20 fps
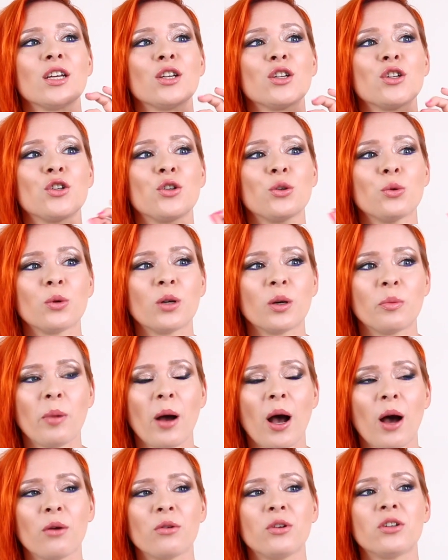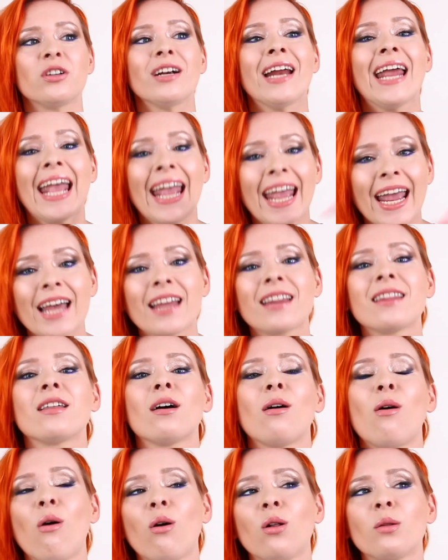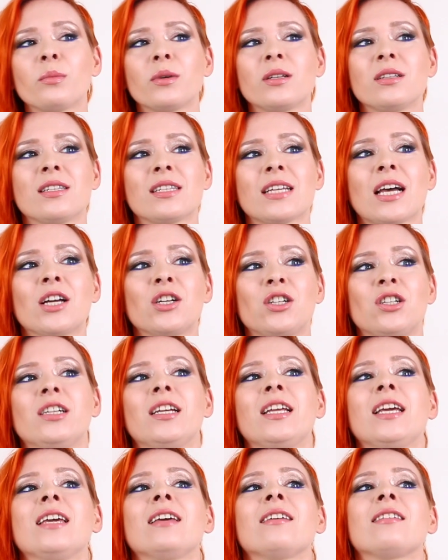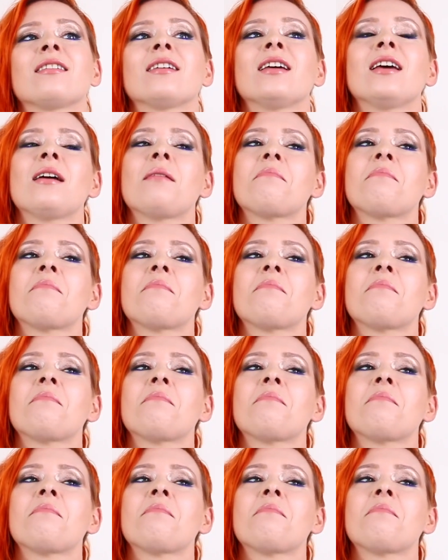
sugar powder and the almonds underneath.